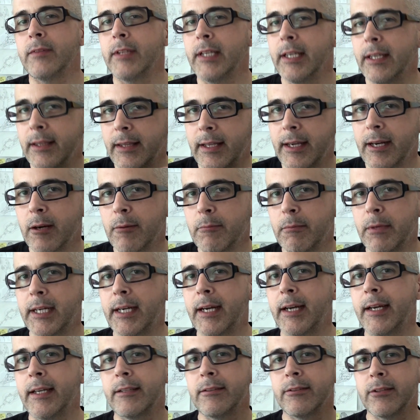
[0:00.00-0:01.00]
in their
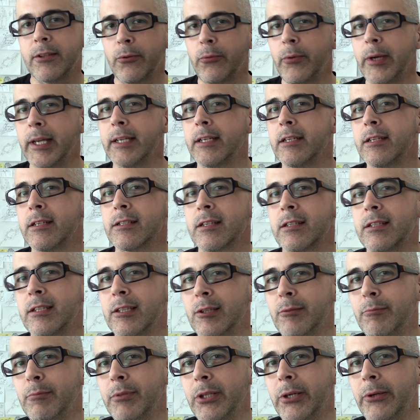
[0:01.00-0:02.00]
mind, the wind is
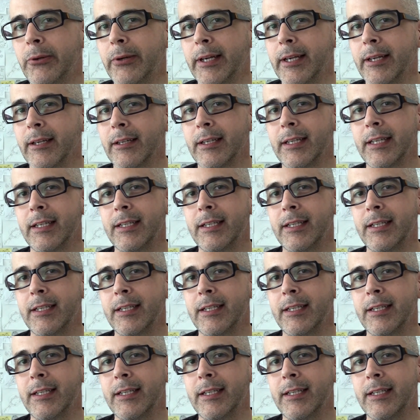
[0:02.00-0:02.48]
still blowing.